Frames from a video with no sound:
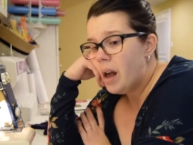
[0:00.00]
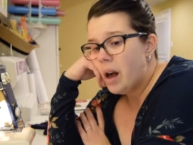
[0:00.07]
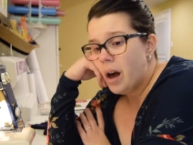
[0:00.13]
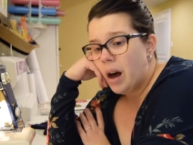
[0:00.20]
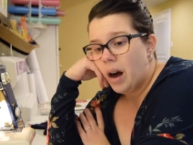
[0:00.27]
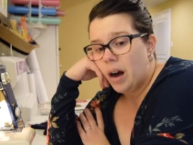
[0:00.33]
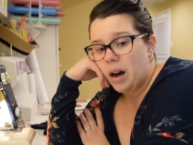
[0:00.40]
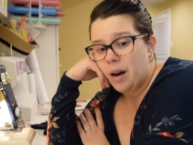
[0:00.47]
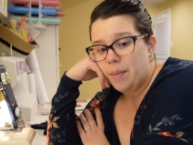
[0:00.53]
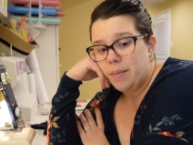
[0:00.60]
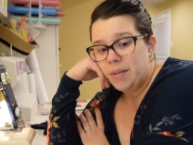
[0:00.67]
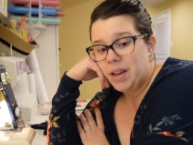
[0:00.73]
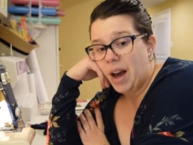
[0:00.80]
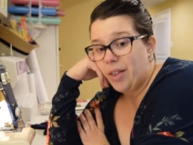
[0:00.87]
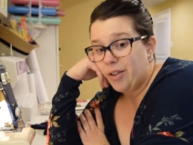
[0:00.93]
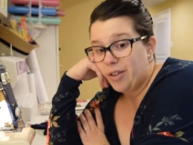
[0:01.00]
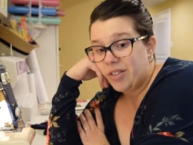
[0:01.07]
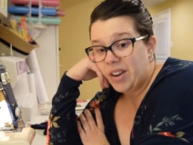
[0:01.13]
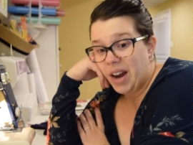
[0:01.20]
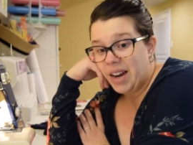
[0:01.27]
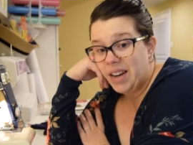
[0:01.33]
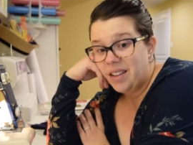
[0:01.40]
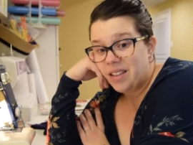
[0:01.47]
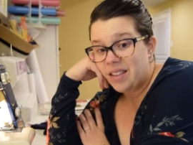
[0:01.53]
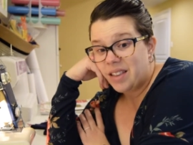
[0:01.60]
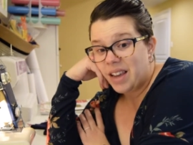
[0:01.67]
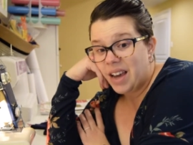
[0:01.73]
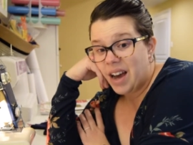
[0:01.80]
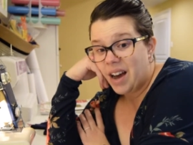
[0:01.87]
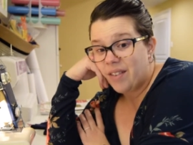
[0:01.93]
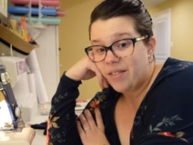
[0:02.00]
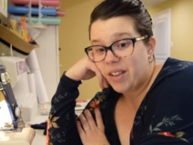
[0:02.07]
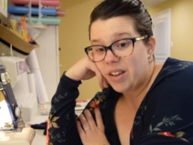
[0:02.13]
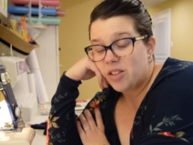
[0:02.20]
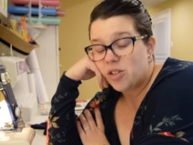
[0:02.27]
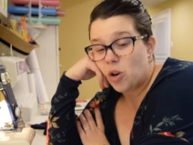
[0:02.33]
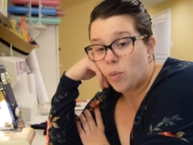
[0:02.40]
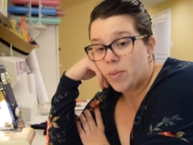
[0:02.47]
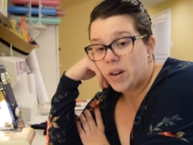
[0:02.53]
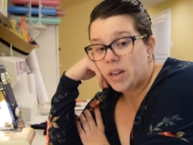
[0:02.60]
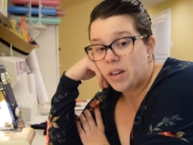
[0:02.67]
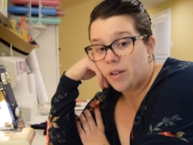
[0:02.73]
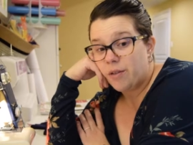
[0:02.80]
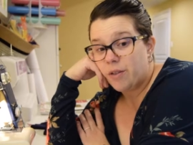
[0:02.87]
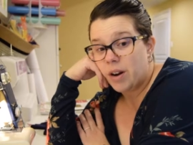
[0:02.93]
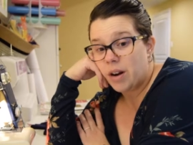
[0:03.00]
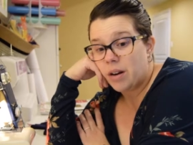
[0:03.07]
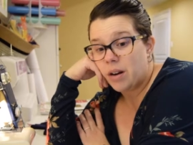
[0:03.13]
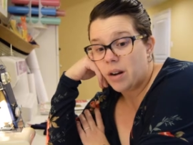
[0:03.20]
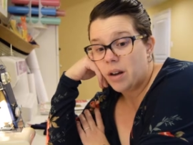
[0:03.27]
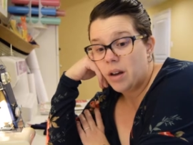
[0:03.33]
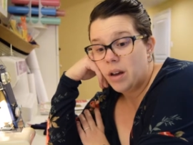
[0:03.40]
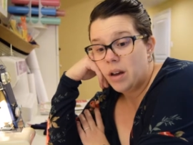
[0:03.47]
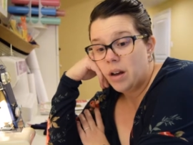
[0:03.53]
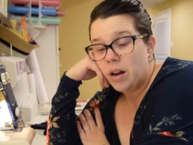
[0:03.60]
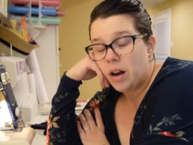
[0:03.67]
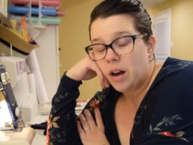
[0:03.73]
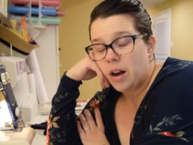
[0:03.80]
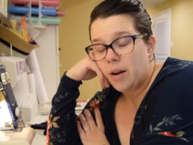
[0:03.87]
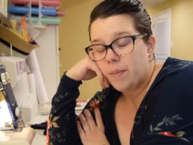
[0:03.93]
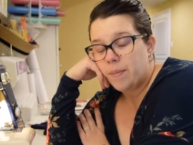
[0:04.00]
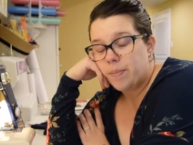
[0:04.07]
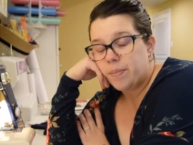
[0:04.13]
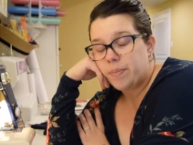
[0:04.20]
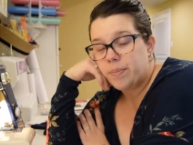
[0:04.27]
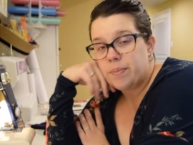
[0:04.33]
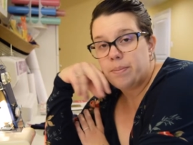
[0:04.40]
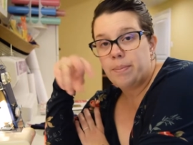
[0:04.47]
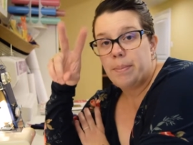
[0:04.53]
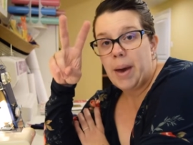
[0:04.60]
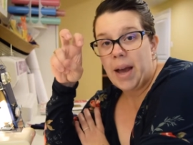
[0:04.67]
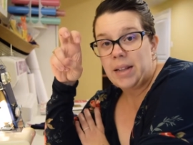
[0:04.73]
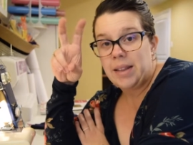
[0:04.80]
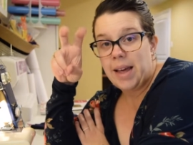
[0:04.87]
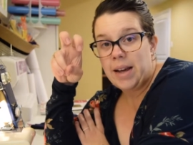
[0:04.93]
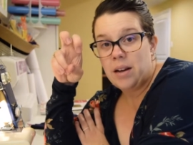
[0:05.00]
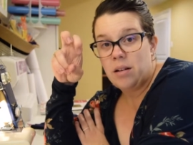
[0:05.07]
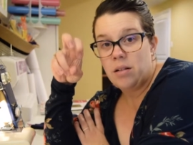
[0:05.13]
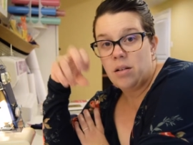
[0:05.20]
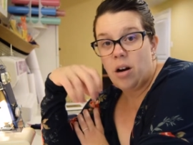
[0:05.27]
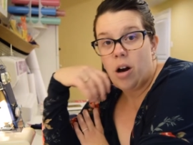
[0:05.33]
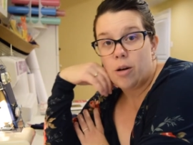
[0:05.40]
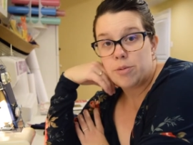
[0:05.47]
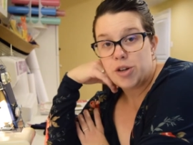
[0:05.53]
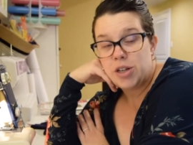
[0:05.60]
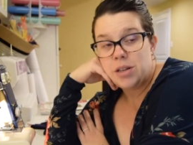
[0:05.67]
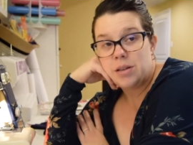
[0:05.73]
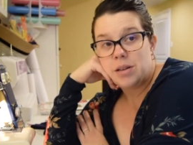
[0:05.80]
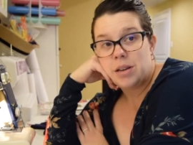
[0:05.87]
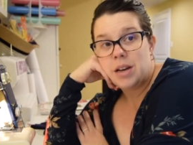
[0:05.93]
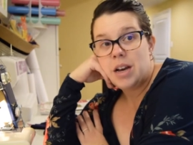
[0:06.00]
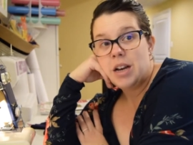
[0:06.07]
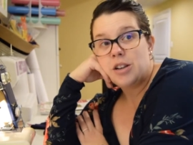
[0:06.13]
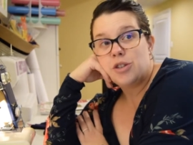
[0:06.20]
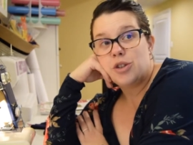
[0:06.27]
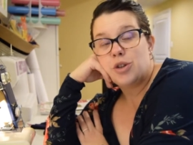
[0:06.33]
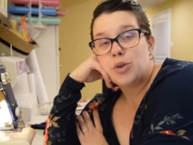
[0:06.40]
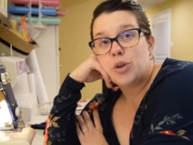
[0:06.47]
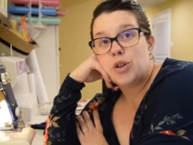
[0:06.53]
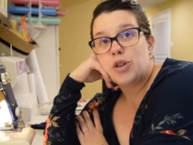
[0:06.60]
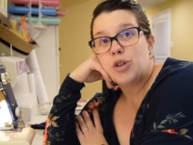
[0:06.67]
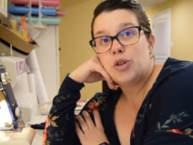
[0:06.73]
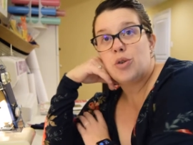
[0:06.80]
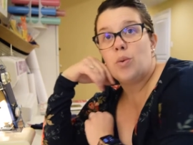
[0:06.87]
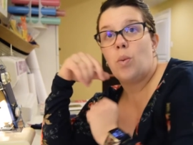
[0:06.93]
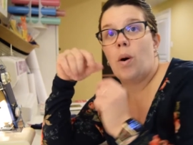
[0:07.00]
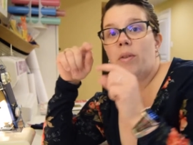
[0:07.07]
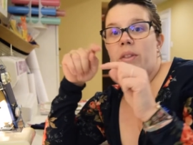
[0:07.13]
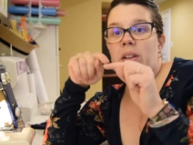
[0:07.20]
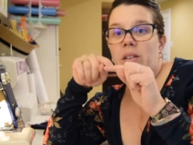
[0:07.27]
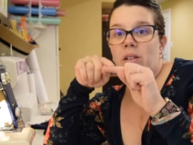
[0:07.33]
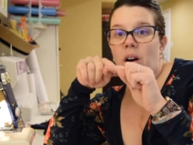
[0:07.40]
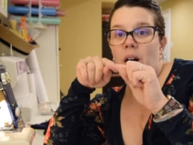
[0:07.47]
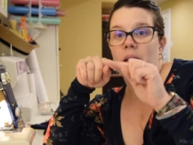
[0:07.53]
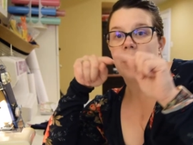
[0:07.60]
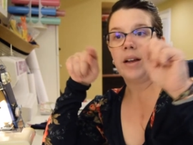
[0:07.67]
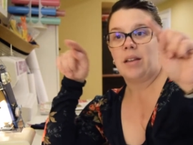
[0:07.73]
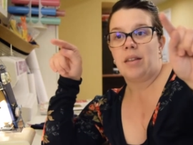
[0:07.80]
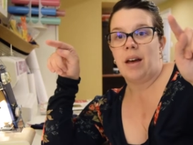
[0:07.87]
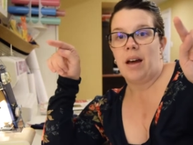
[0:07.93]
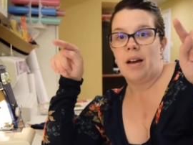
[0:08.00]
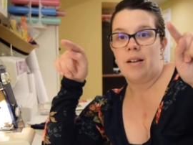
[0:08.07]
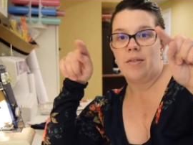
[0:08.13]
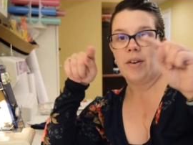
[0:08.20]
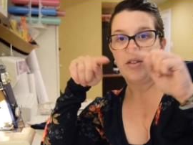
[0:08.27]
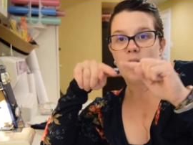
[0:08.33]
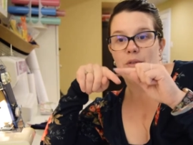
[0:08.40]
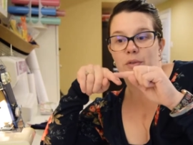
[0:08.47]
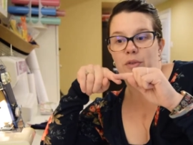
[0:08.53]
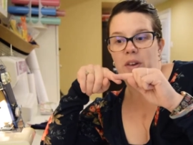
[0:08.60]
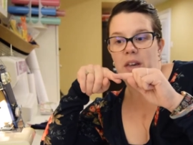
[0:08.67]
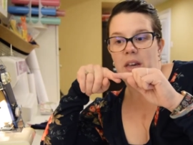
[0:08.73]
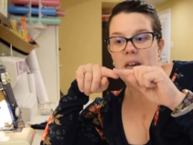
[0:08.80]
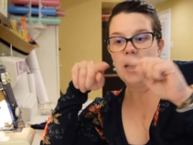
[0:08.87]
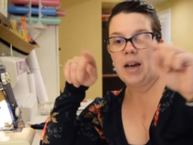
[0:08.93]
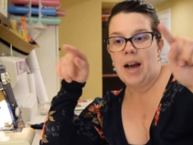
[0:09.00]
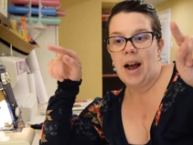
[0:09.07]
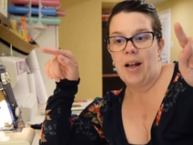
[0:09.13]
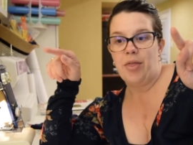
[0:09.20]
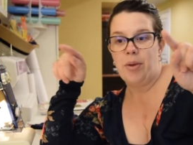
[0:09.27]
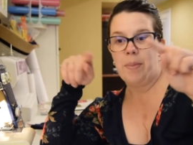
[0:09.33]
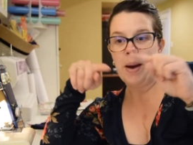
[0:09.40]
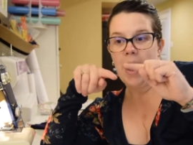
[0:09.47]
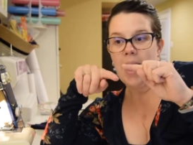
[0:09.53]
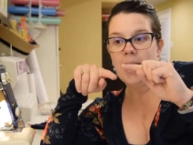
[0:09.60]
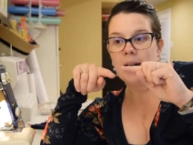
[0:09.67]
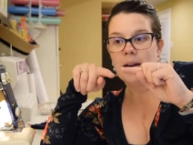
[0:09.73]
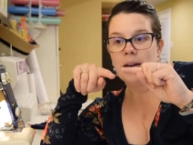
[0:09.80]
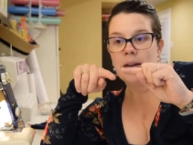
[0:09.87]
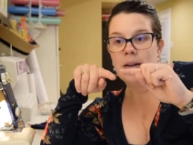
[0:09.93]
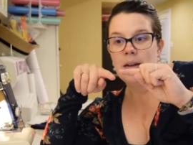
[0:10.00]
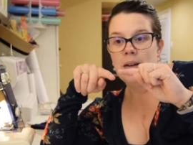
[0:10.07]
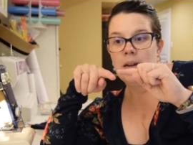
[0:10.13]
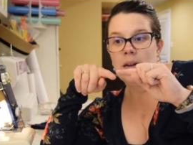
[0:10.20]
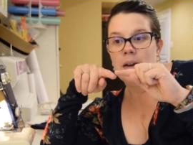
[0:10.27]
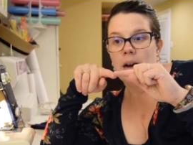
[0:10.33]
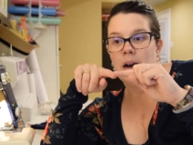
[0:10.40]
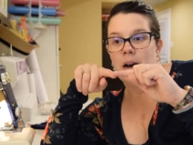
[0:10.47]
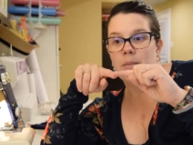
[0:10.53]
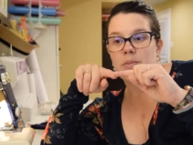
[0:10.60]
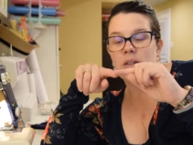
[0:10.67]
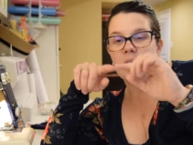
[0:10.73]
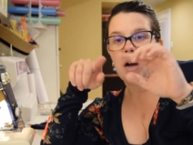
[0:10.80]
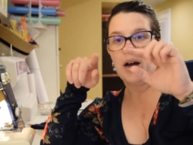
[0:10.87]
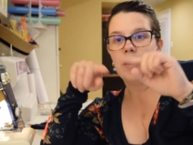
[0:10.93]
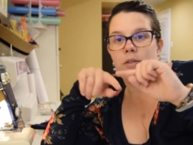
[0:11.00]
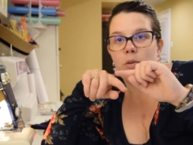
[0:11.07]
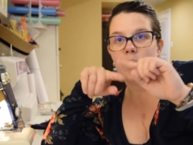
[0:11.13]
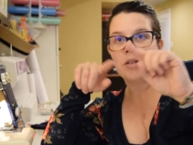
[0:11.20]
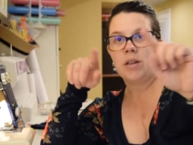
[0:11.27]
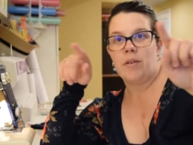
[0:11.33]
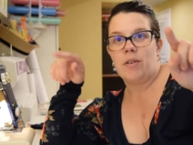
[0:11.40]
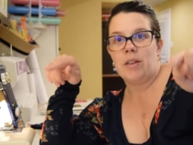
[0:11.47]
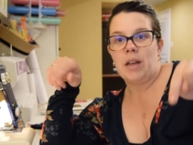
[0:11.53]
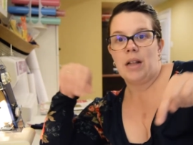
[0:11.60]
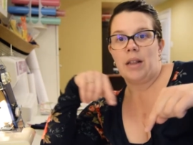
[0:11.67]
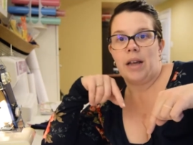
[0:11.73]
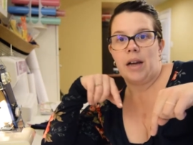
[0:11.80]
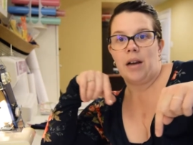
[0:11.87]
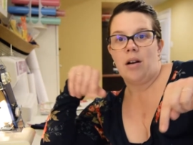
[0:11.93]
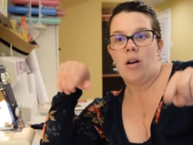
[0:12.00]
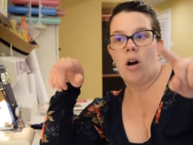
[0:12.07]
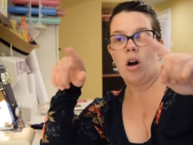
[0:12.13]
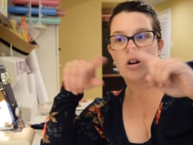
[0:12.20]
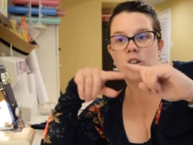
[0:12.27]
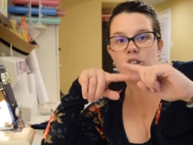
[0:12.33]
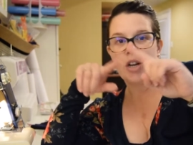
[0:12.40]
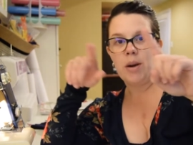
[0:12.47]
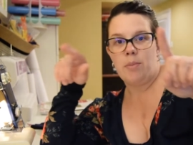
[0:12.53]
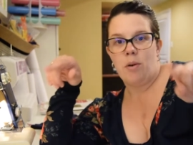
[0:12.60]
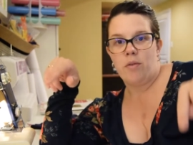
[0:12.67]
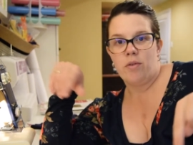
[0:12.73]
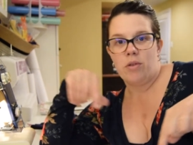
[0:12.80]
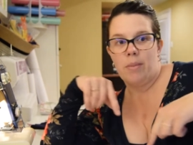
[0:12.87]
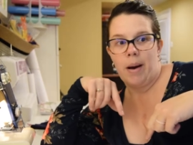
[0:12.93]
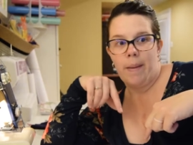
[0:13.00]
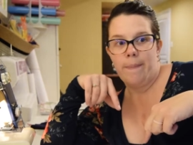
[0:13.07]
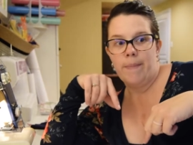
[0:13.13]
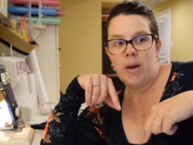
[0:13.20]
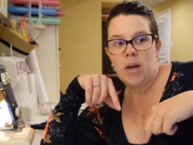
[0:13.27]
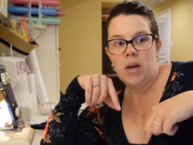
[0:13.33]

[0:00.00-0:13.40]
Yeah, they're tights. They have like so many different peg leg options. So you can do one that's got like that, like the V at the back, to kind of almost give it that like heart shape over the bum,